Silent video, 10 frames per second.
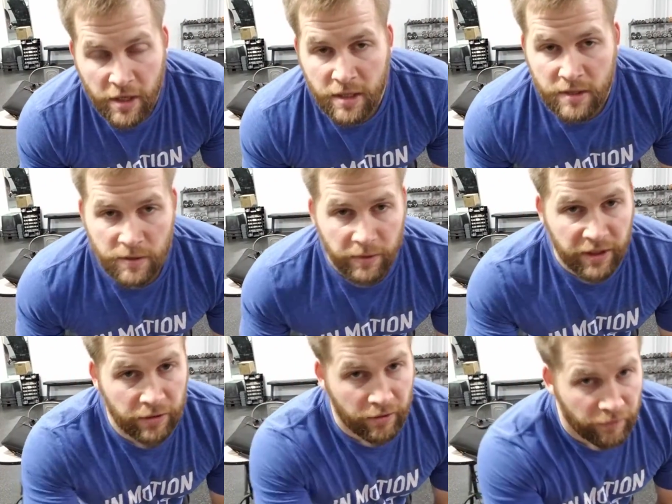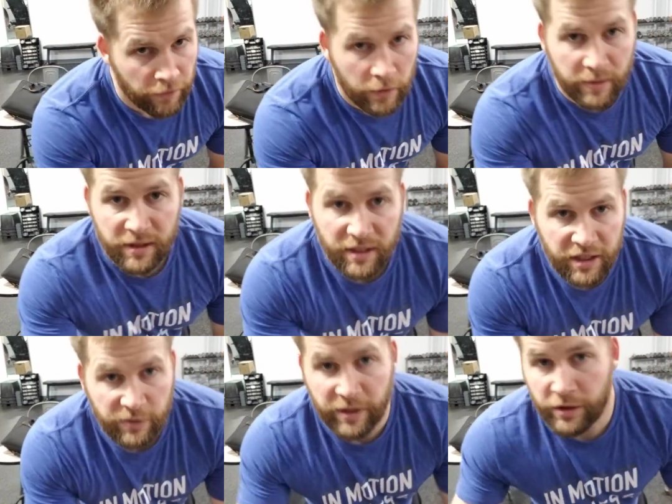So we can do a forward lunge,
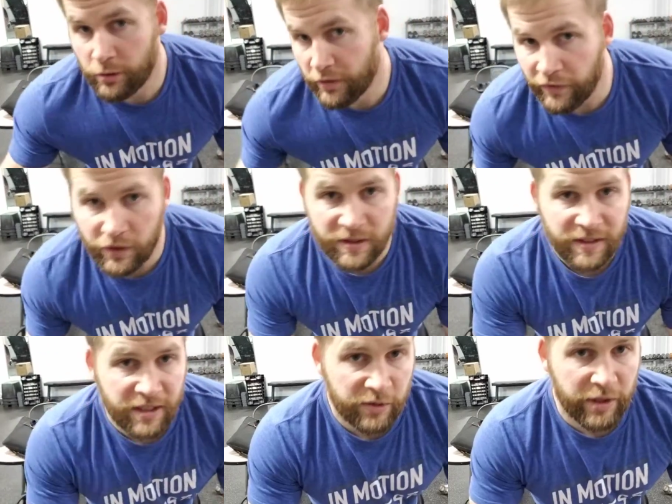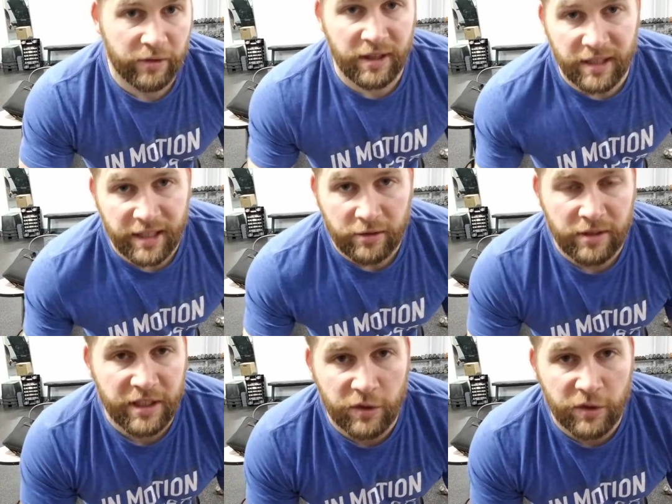we can do a reverse lunge, we can do a lateral lunge.